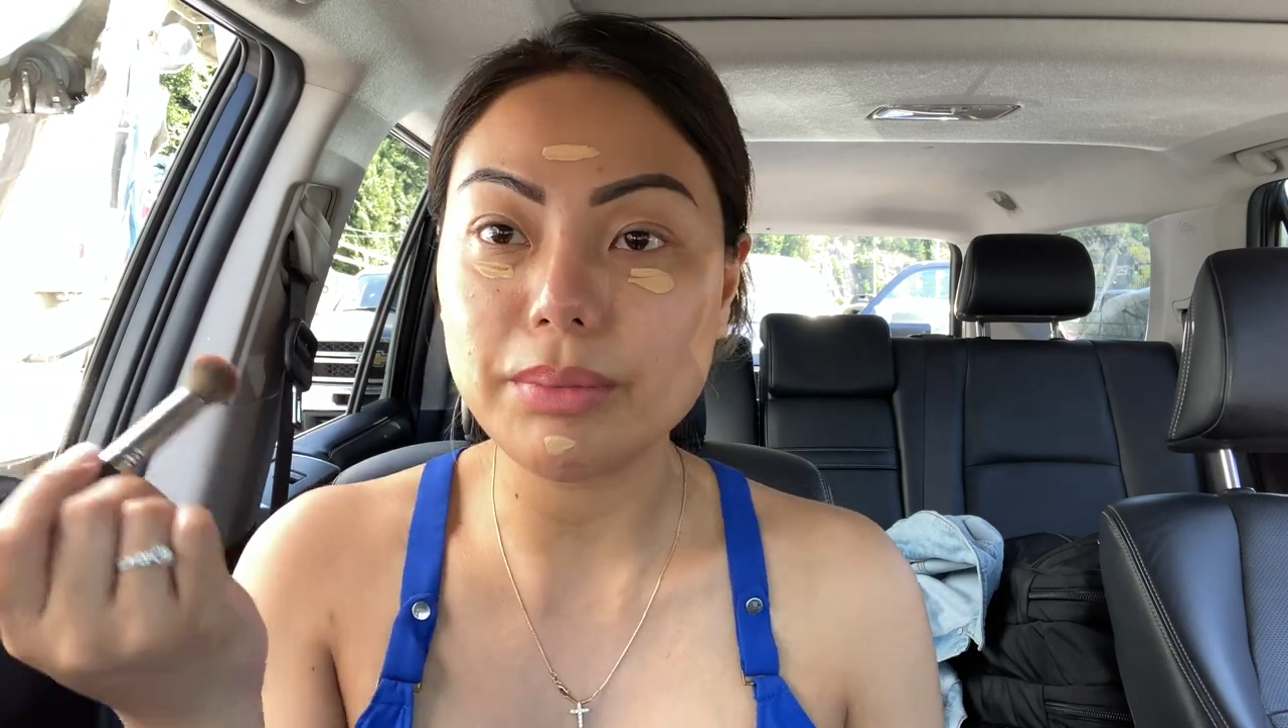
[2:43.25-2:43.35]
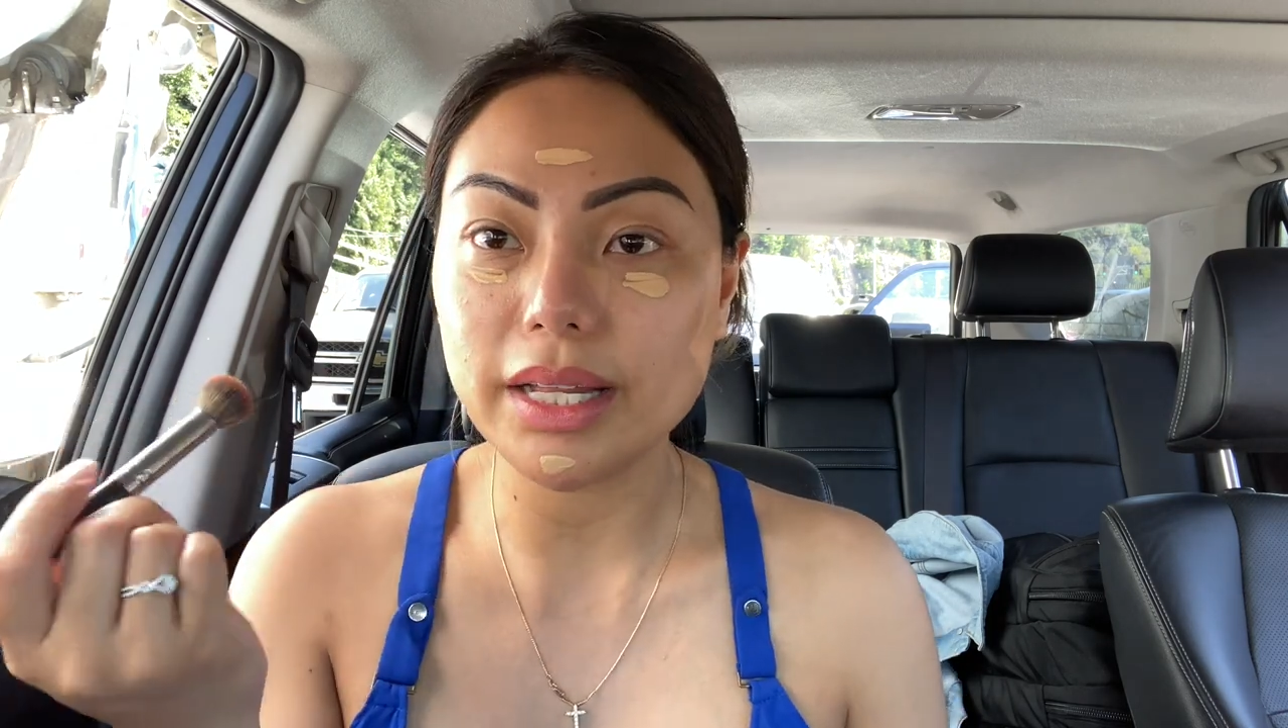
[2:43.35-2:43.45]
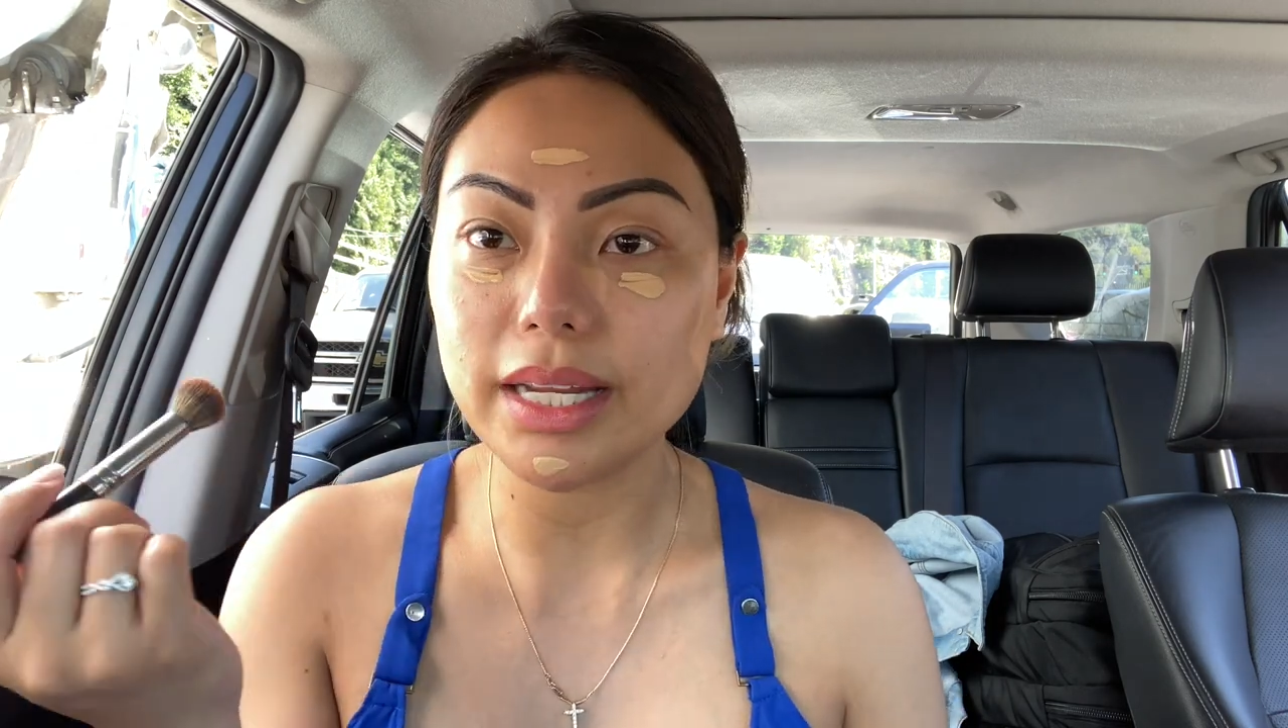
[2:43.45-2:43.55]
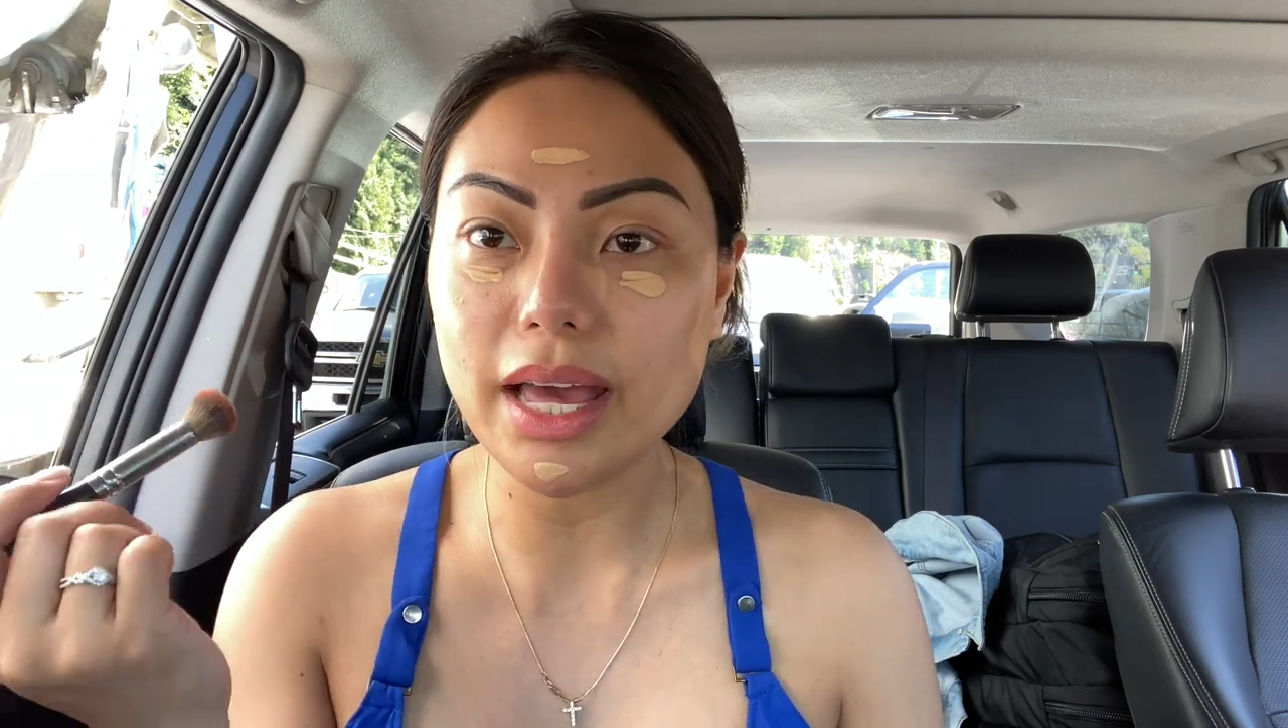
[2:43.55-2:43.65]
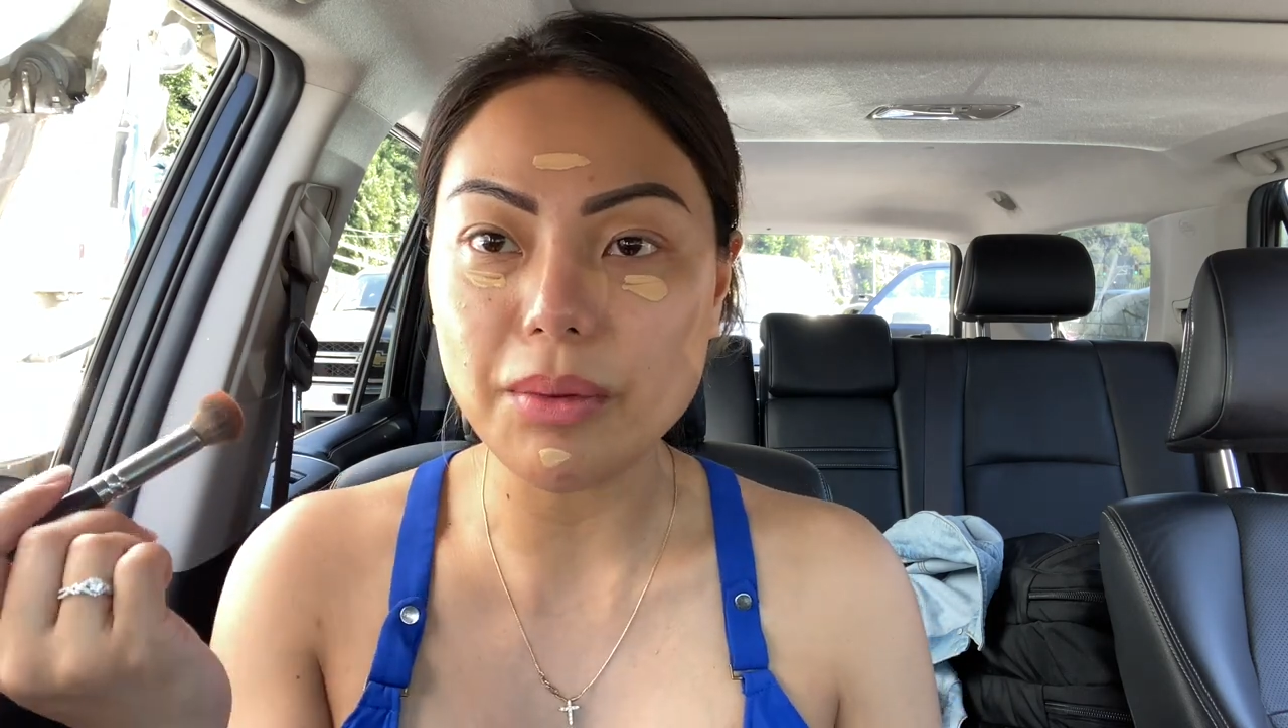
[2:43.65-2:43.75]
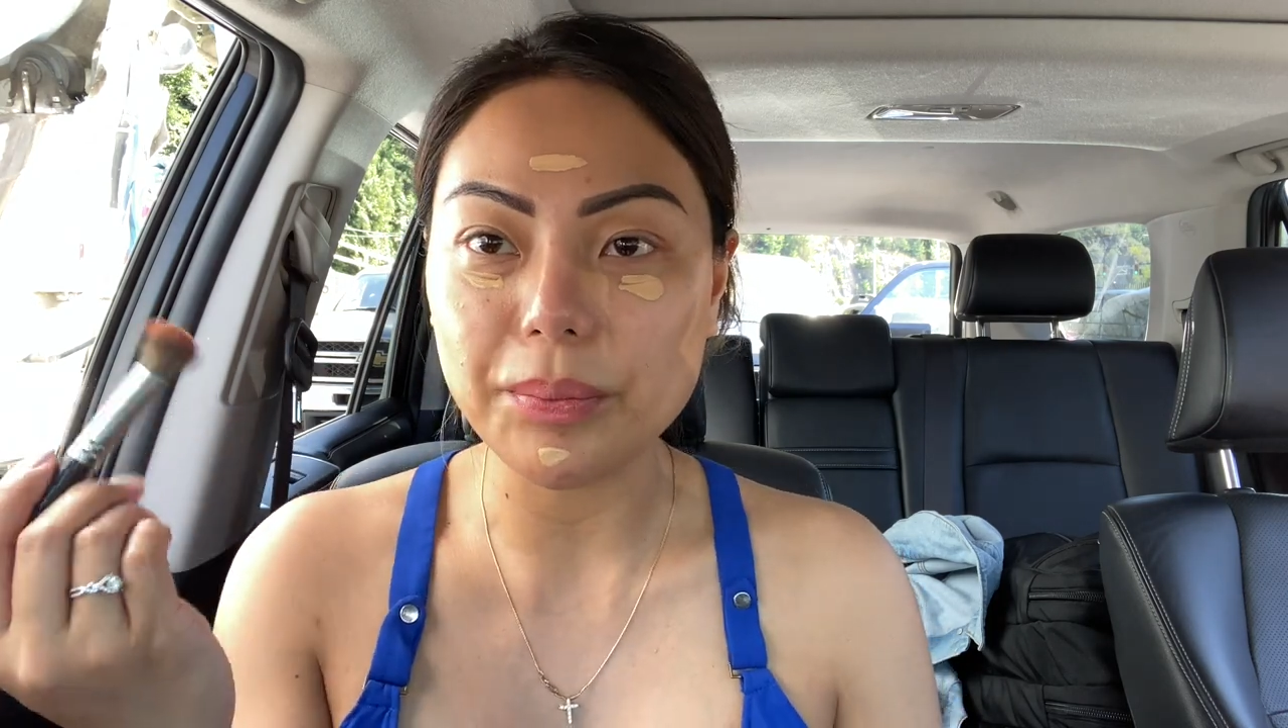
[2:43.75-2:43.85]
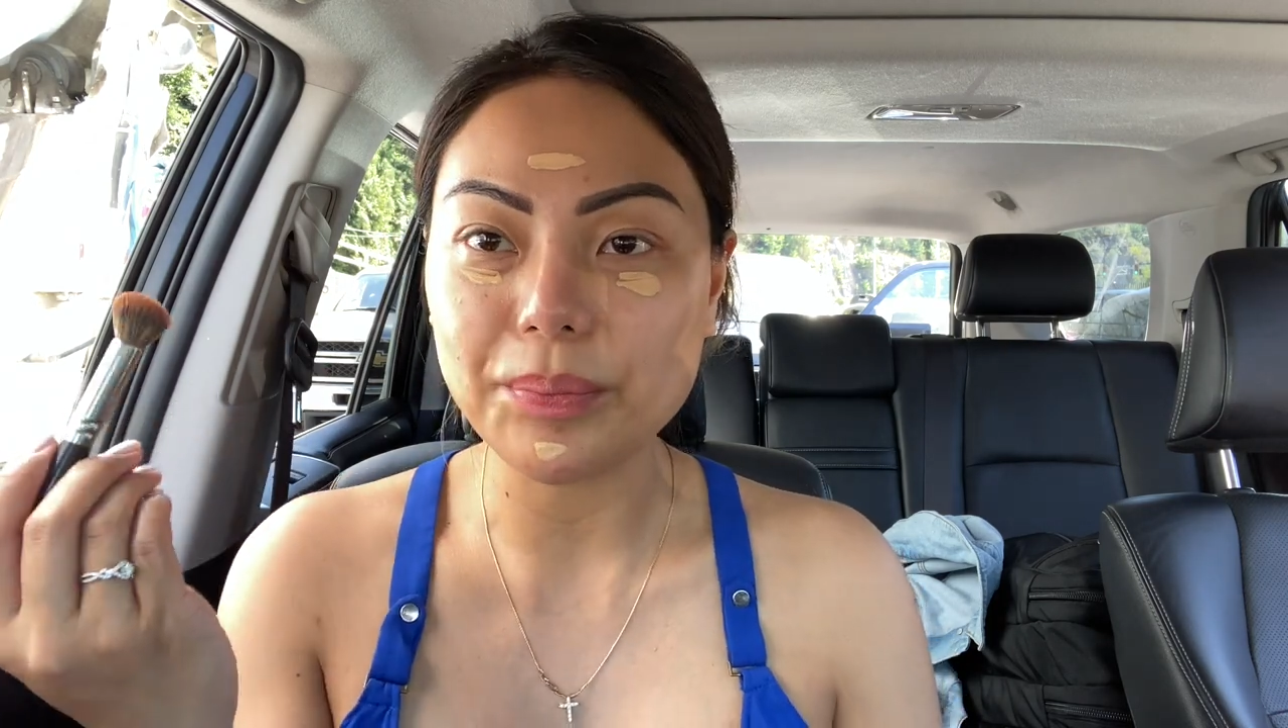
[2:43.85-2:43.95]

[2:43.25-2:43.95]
blend it out.